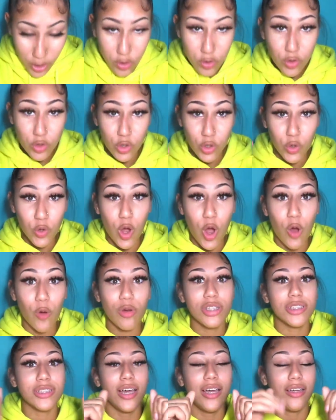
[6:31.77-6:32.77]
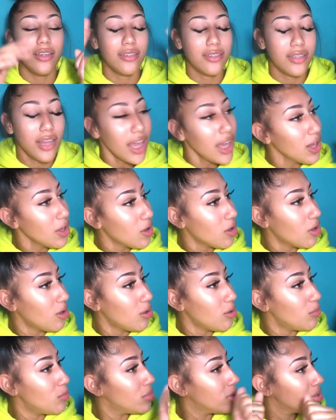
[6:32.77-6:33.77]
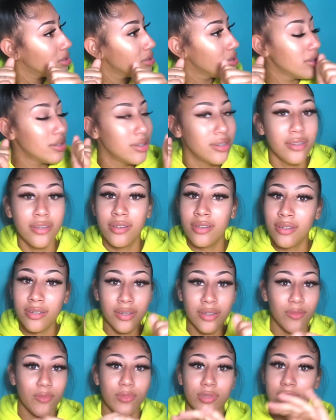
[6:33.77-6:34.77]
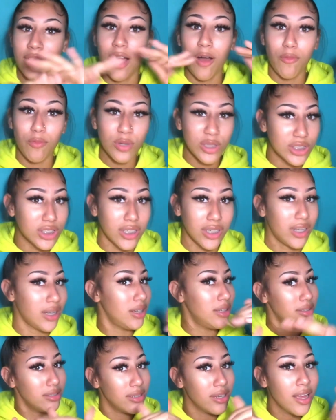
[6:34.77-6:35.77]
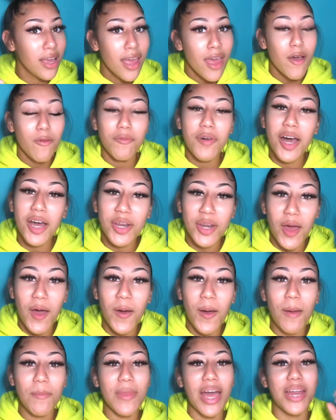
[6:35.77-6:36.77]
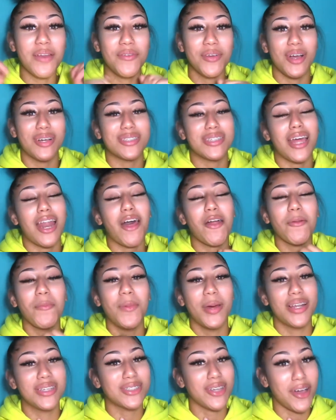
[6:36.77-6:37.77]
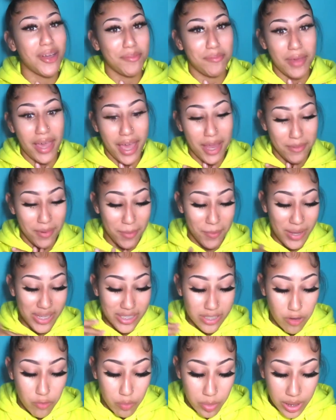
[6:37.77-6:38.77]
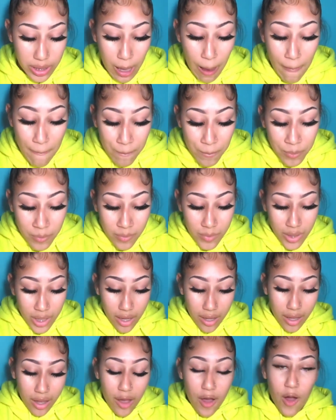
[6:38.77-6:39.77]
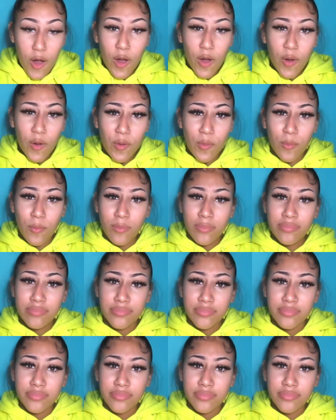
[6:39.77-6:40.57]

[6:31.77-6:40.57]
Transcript: you gonna wish like, damn, wish I well no i'm not even gonna say that i don't want to talk bad about myself but um